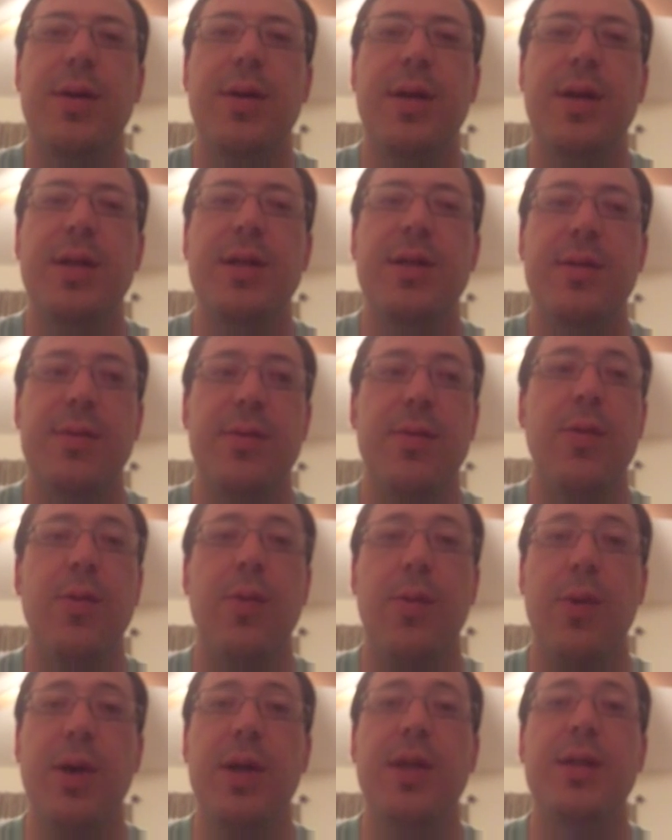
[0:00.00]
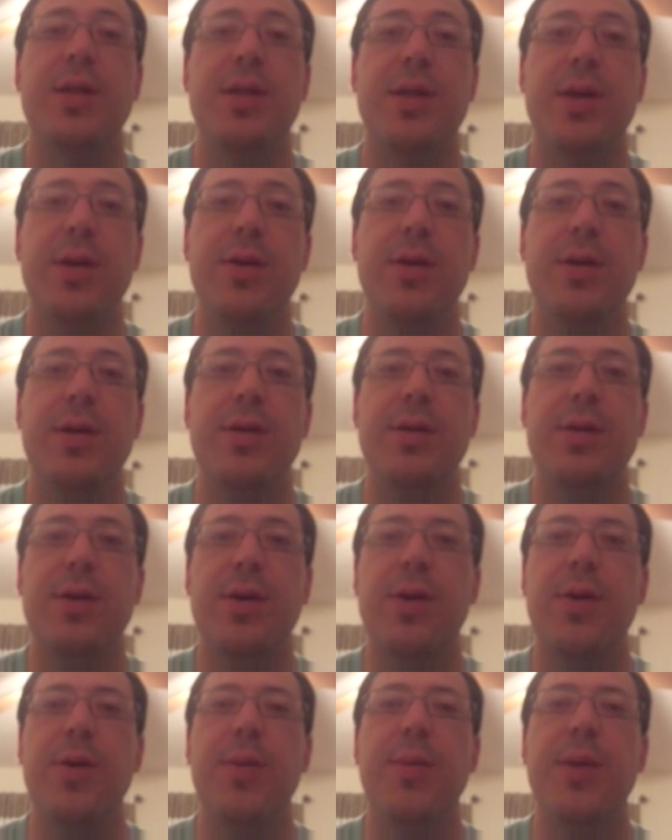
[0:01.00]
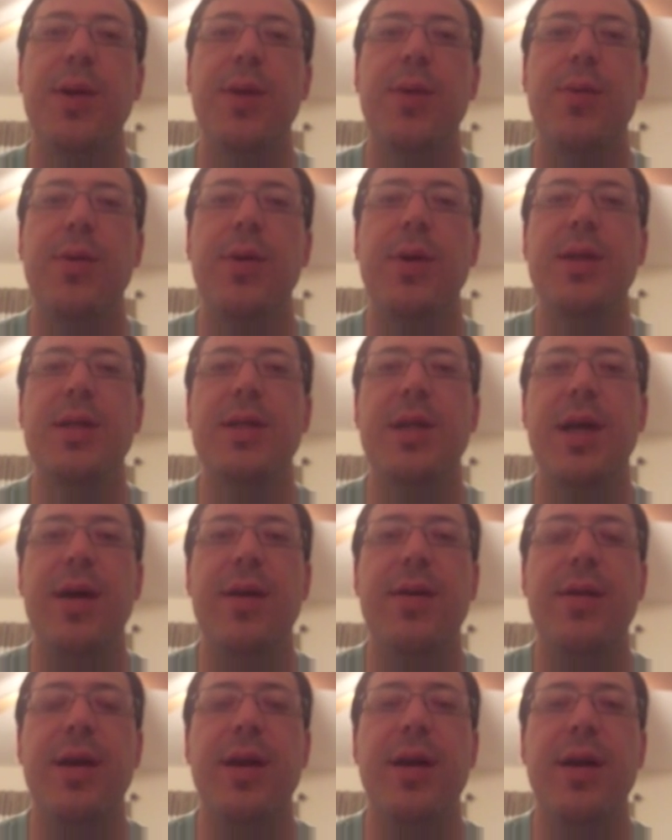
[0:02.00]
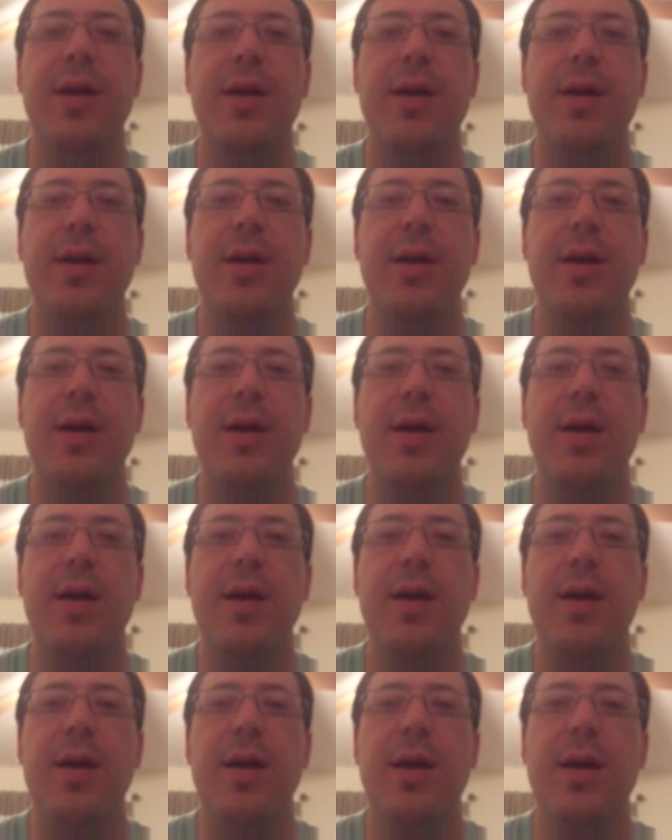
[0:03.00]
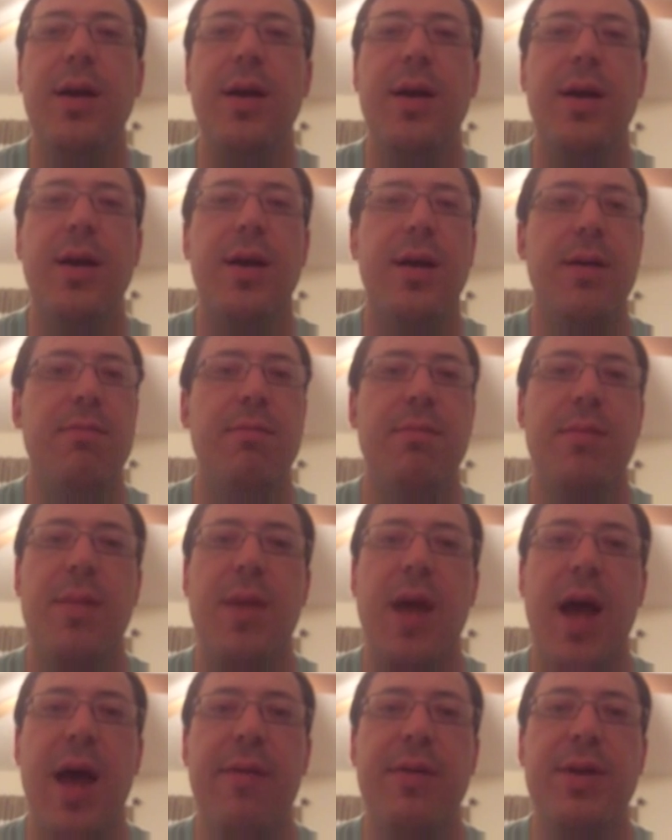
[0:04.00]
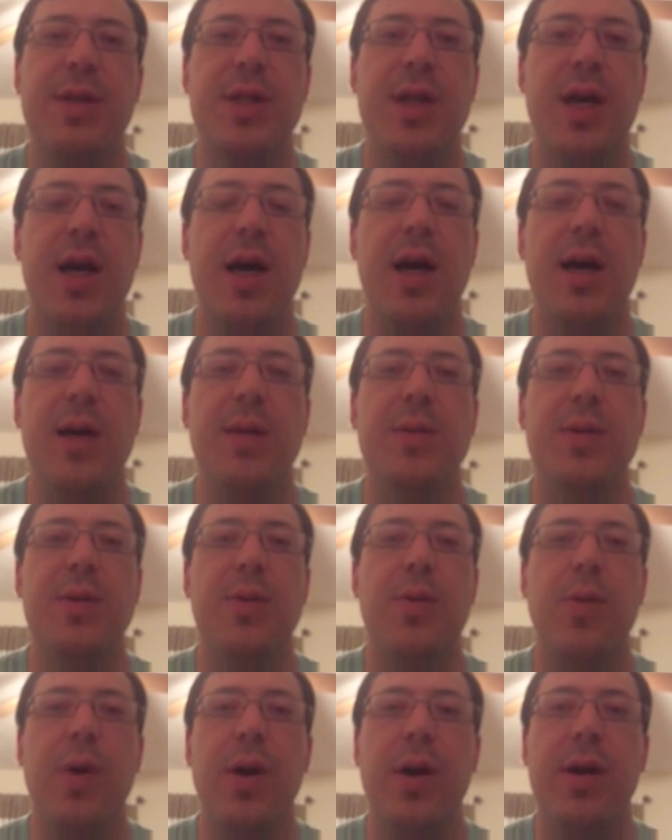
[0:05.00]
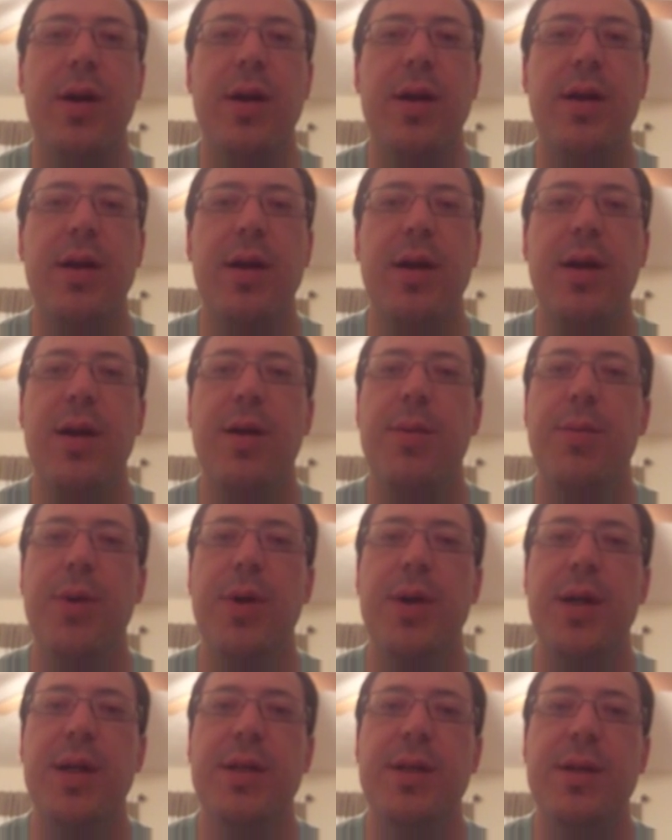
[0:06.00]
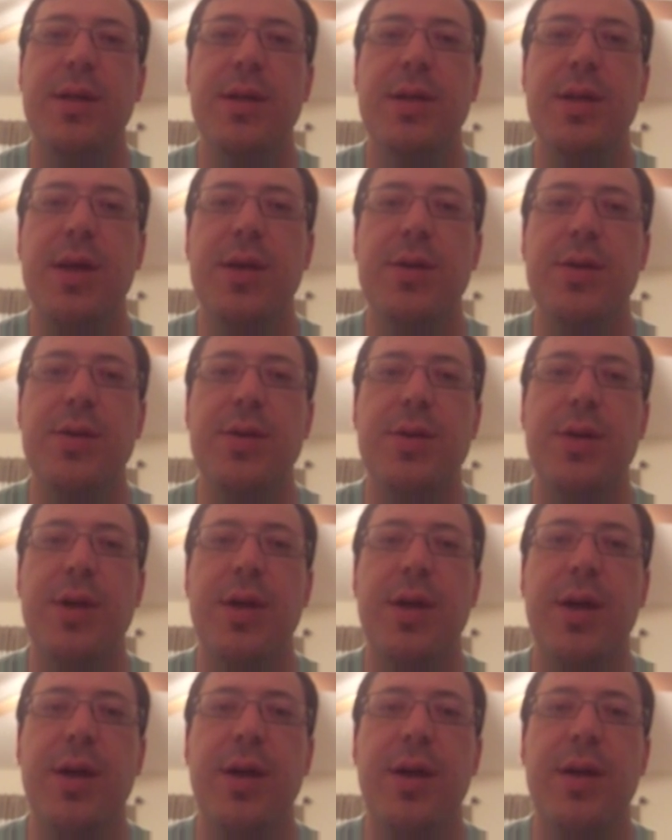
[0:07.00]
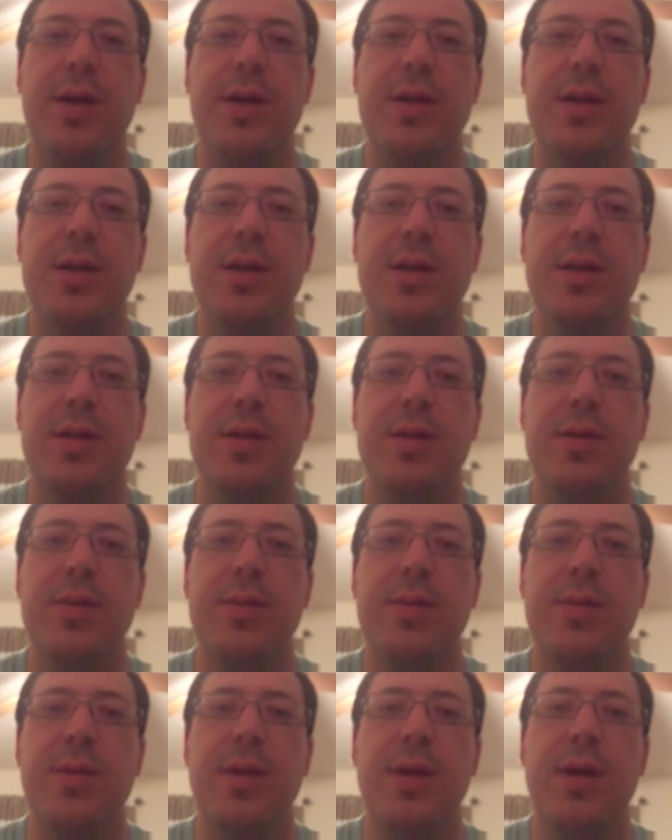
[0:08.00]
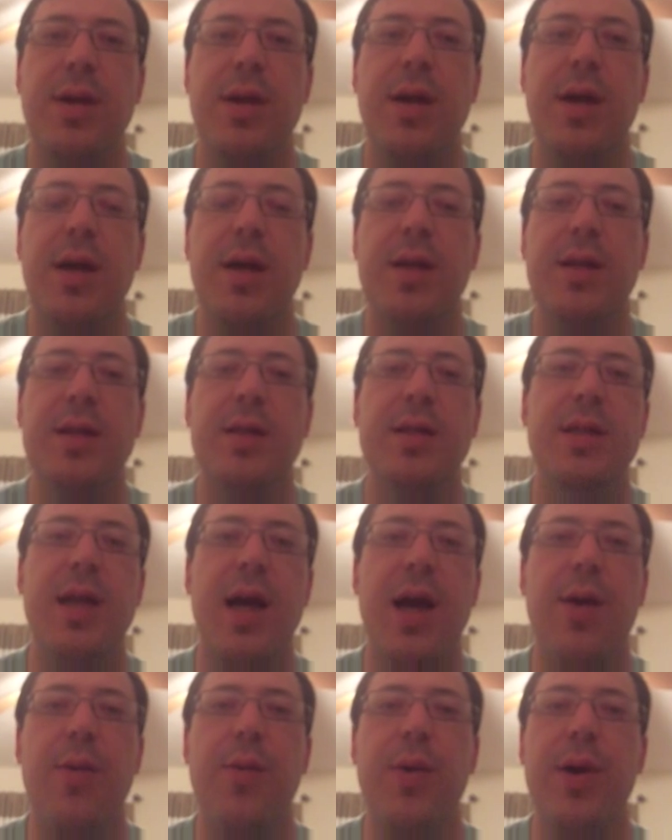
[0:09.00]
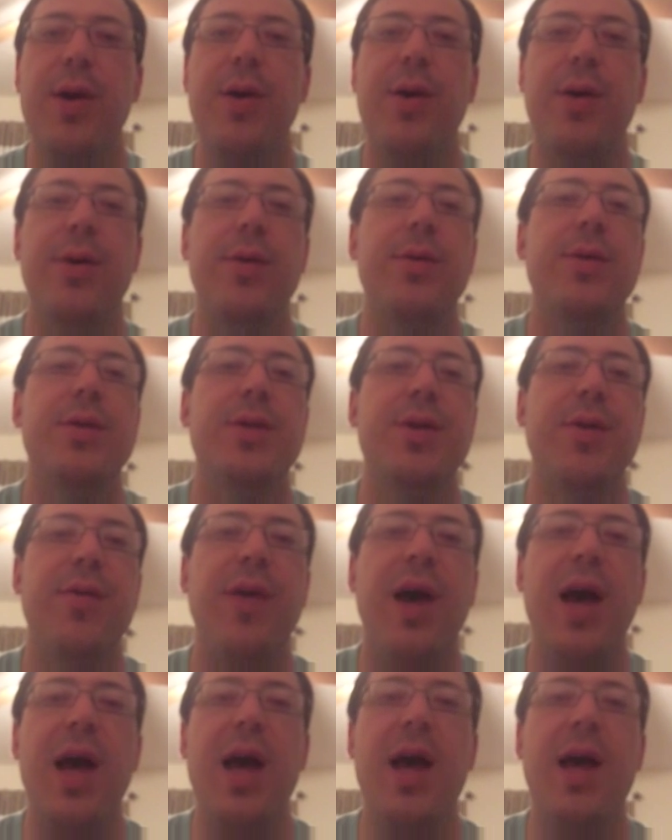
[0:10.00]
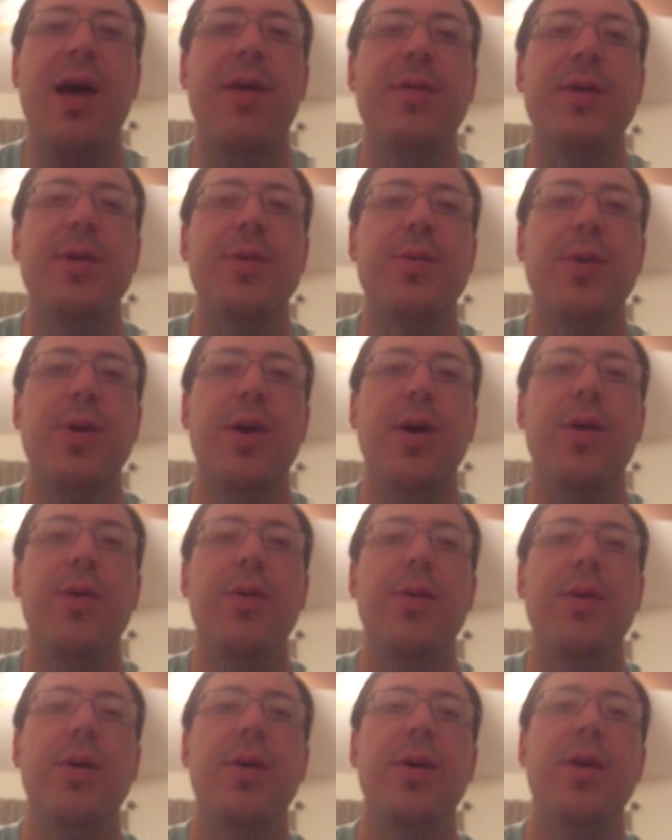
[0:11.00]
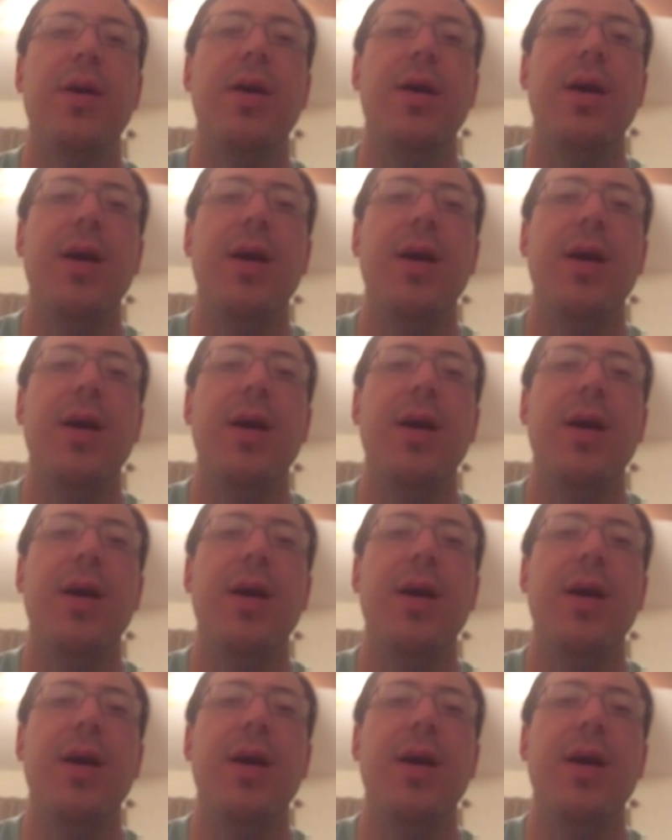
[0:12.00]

these once students are going to be the ones out there having jobs, working, putting into the social security system, and this is how we are going to survive as we're older.